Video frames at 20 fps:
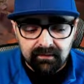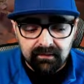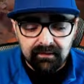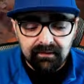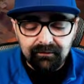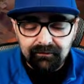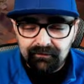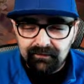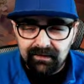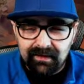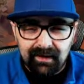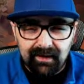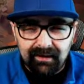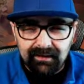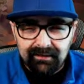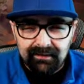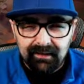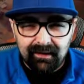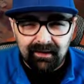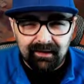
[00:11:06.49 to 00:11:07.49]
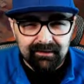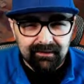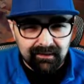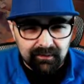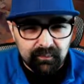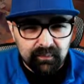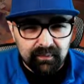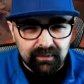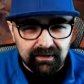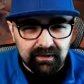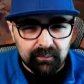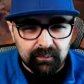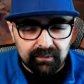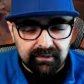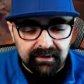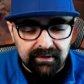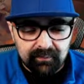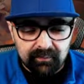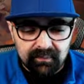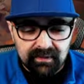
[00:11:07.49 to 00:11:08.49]
If not, I did bring a
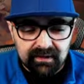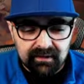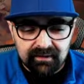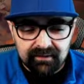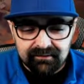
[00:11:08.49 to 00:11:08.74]
plan B,